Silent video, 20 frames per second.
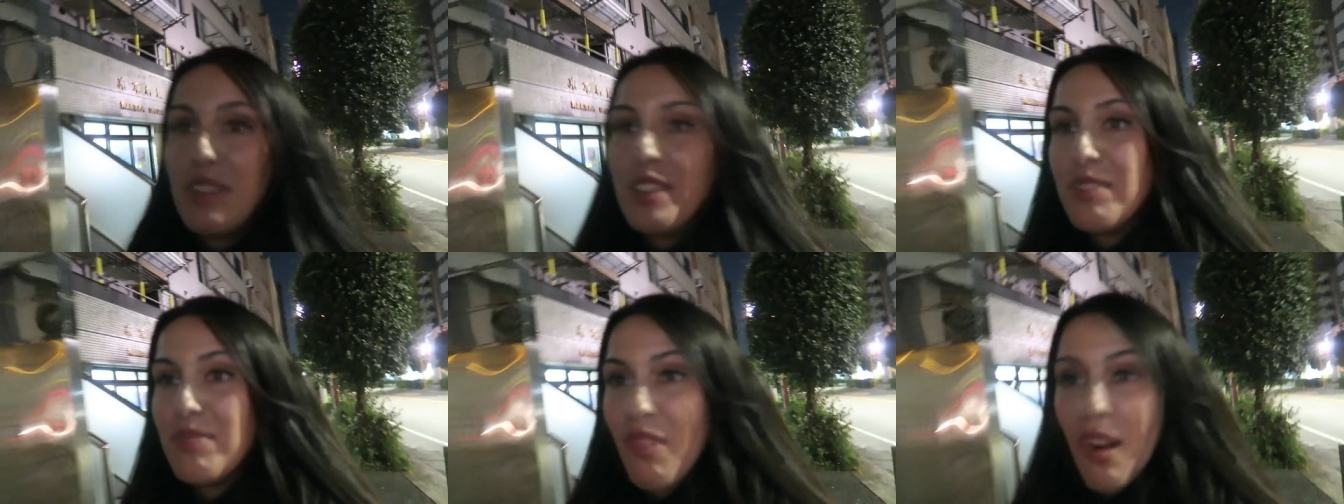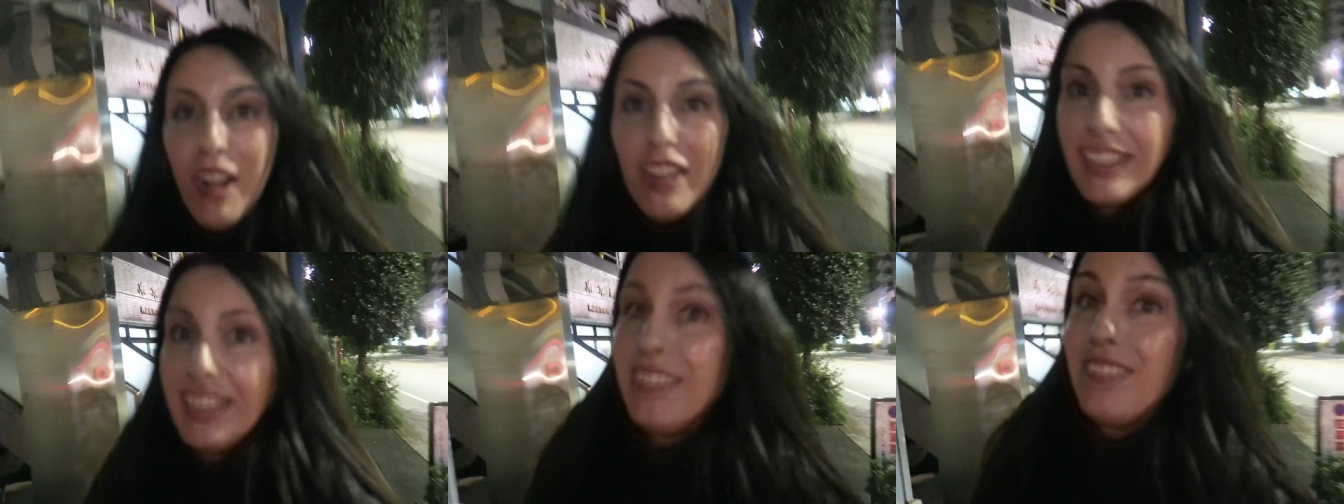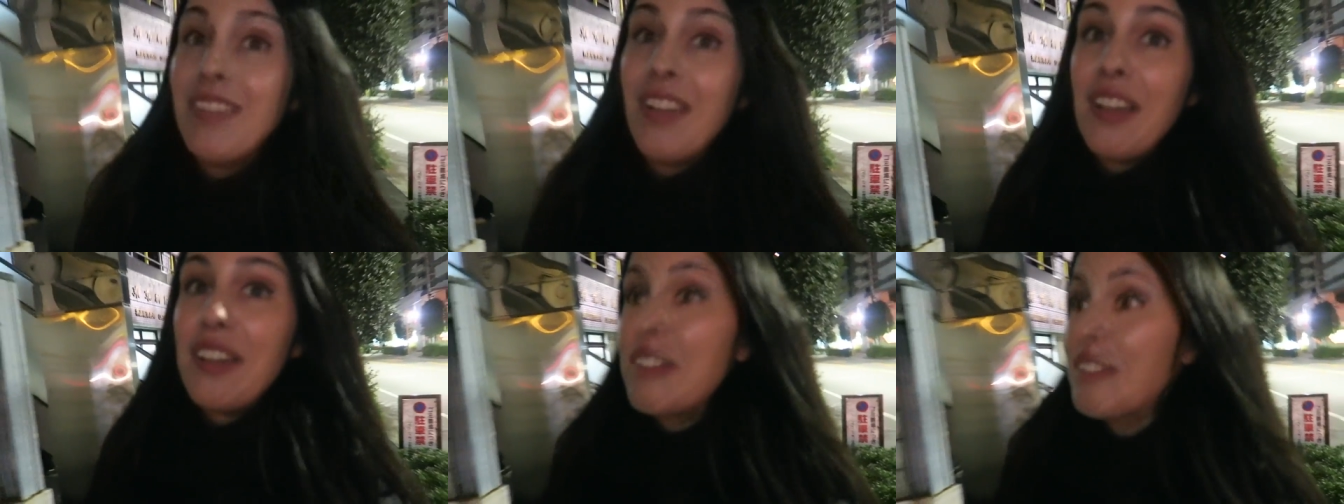We're
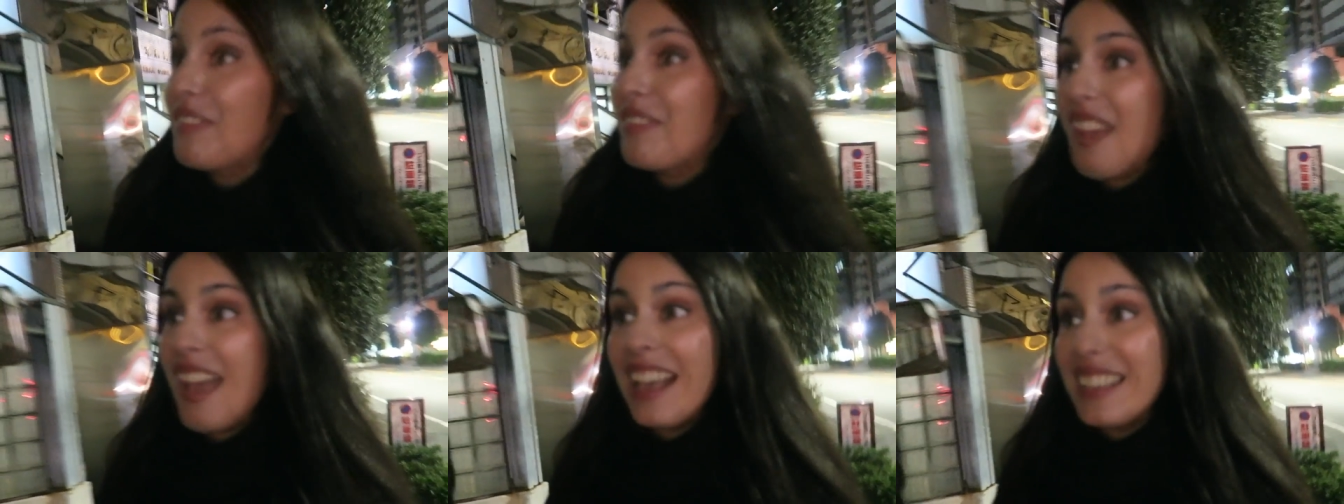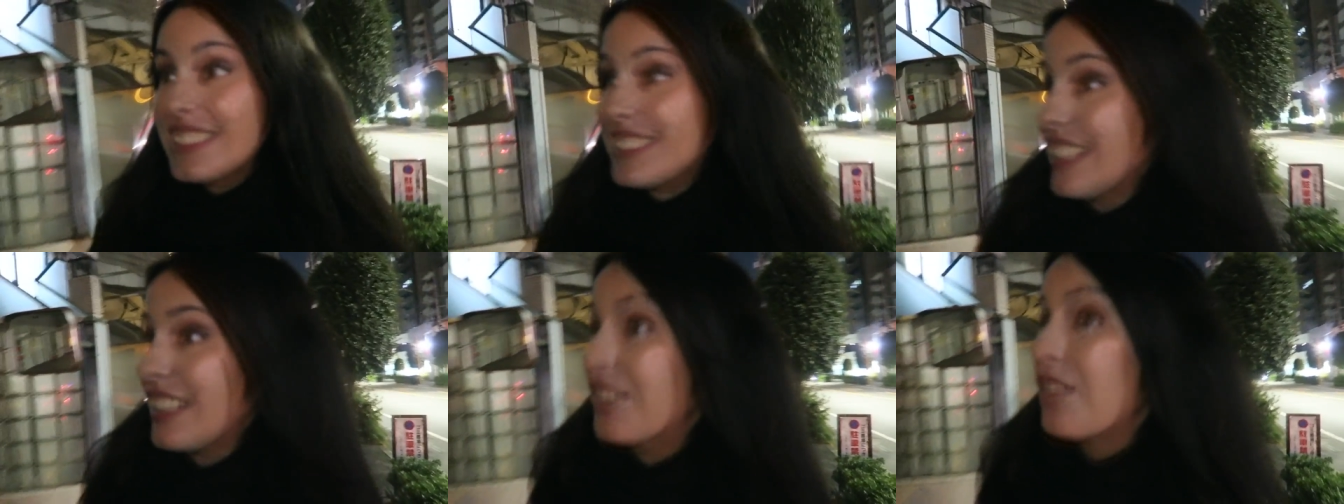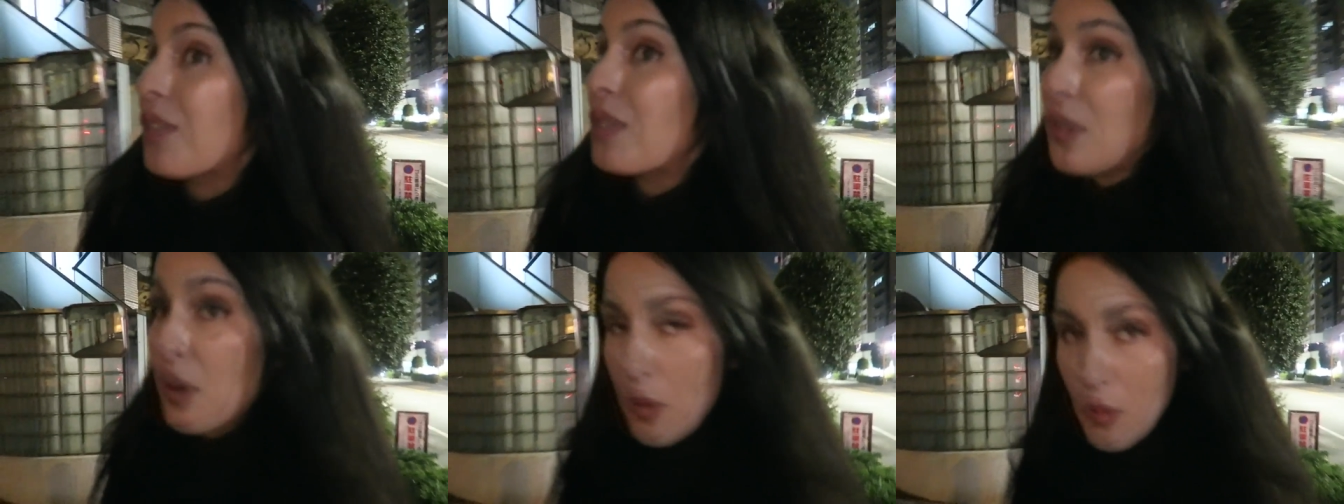walking very fast. I
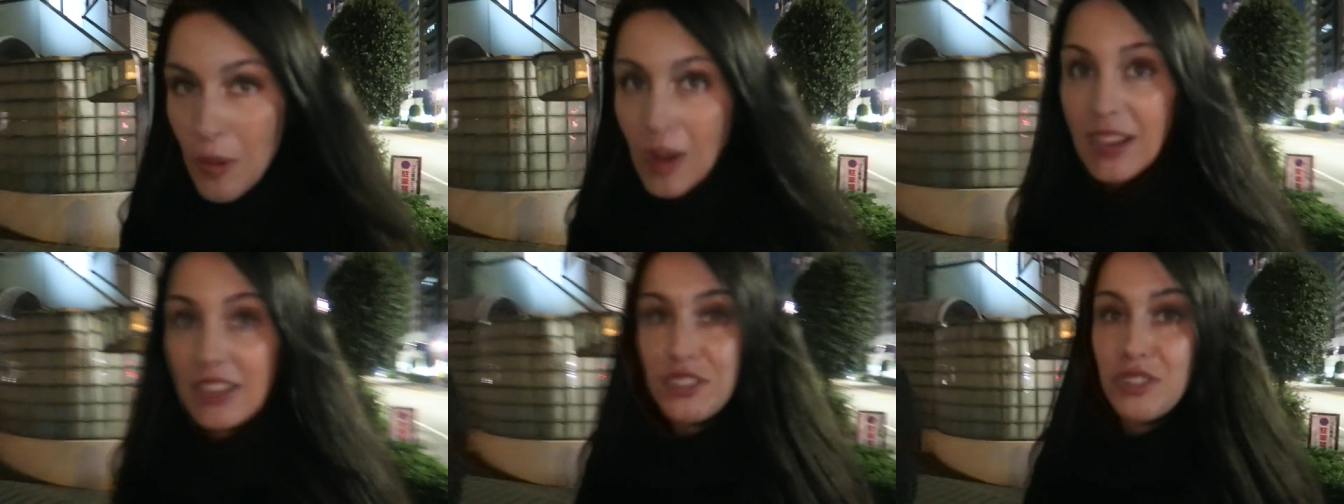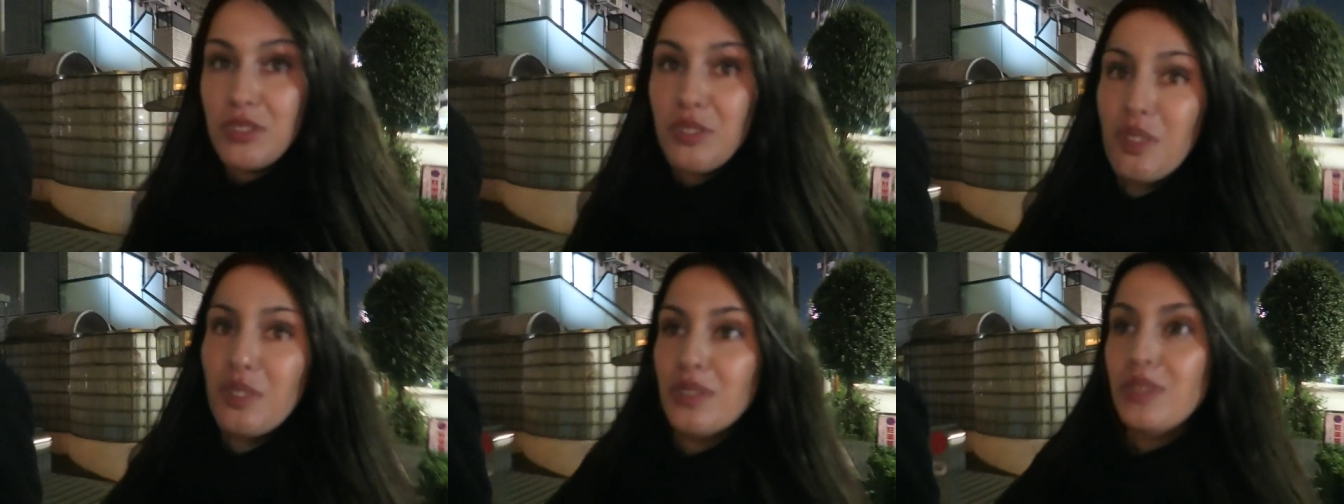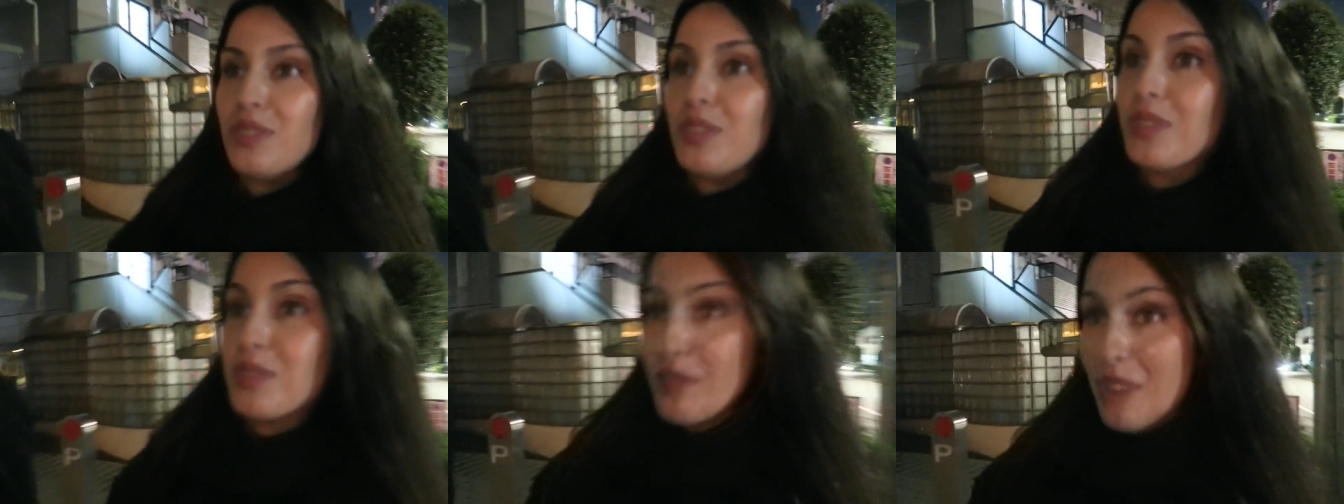don't know why to go
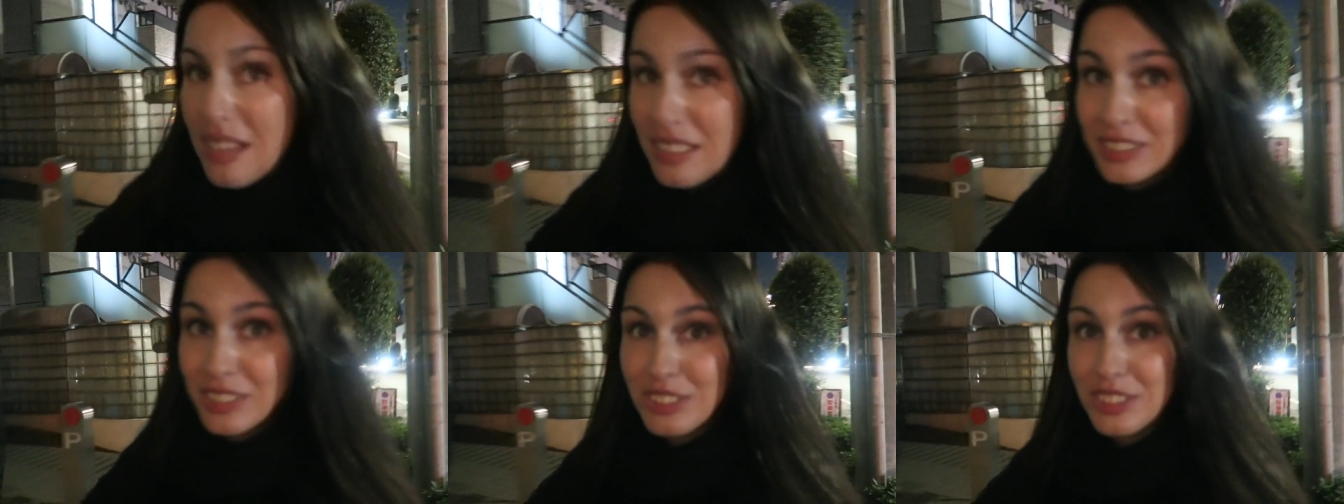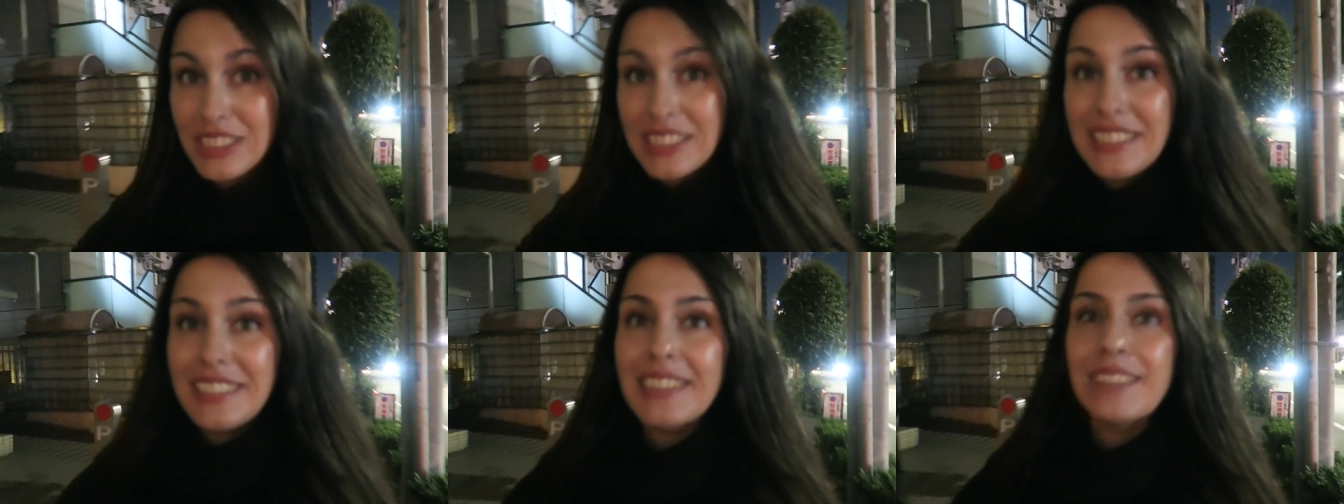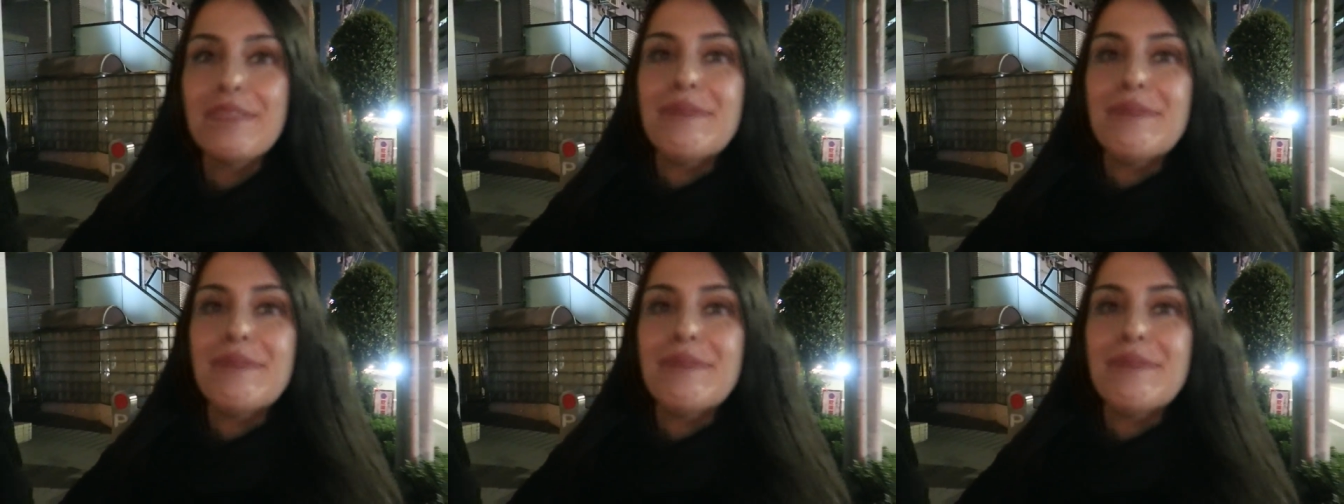to the restaurant.